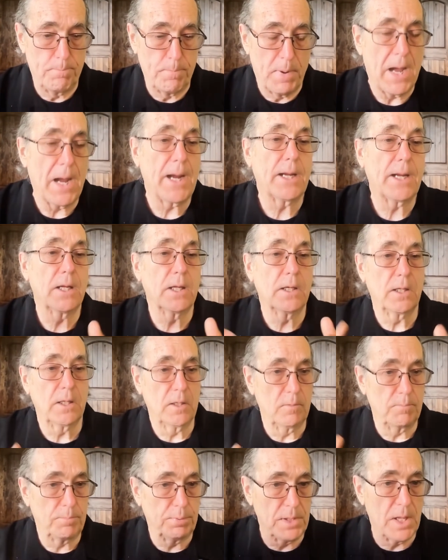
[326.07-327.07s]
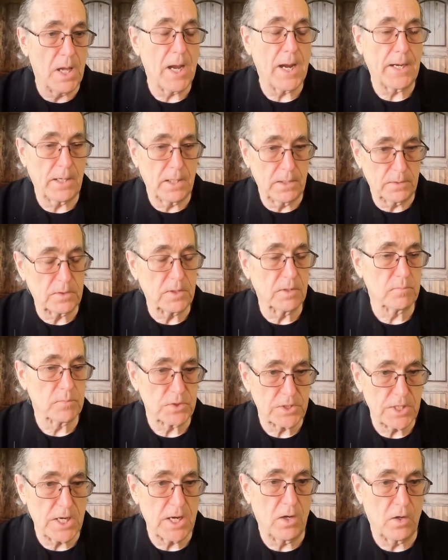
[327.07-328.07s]
buying it and applying it
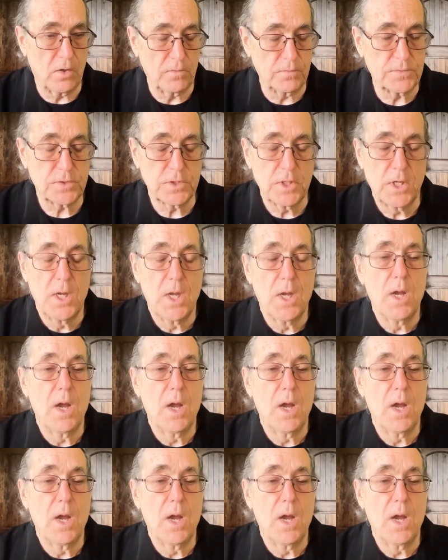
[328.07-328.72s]
themselves